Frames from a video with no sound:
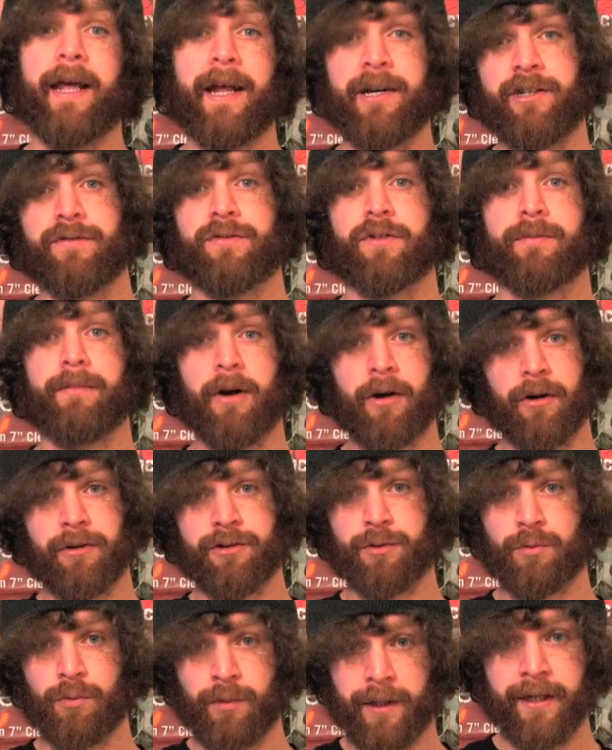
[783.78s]
Edge of Tomorrow
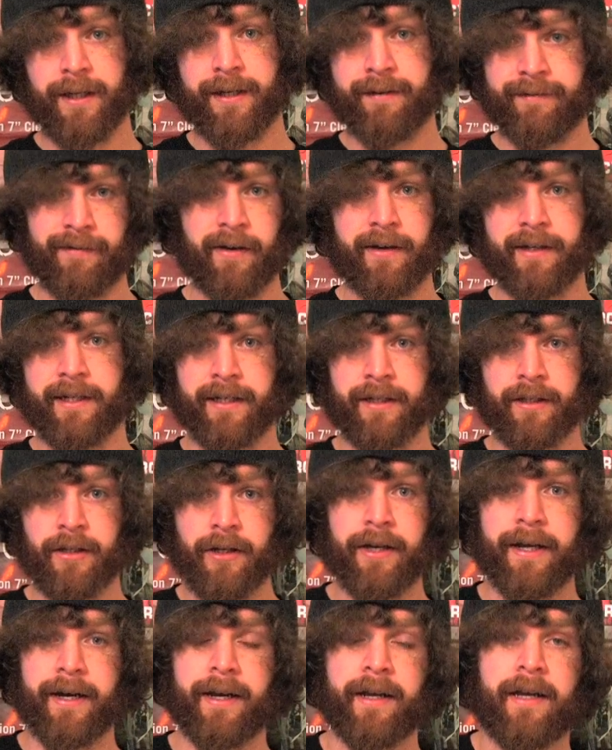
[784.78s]
is really fucking
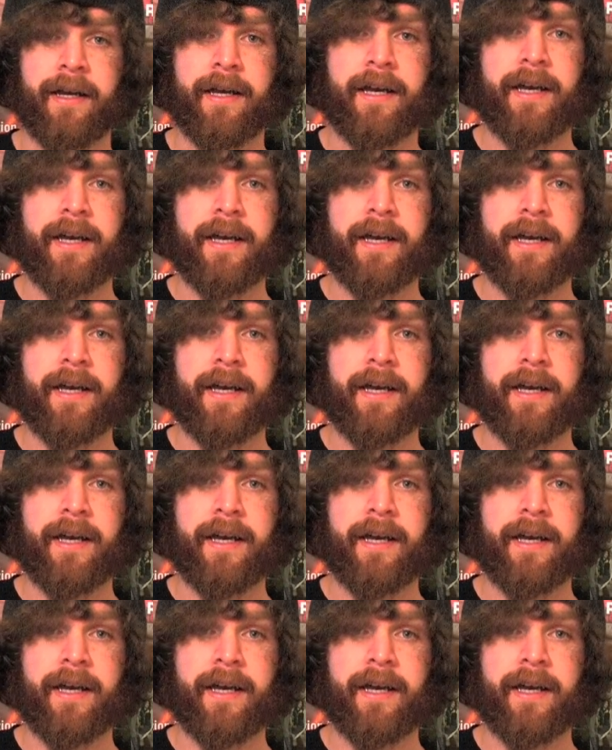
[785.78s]
good.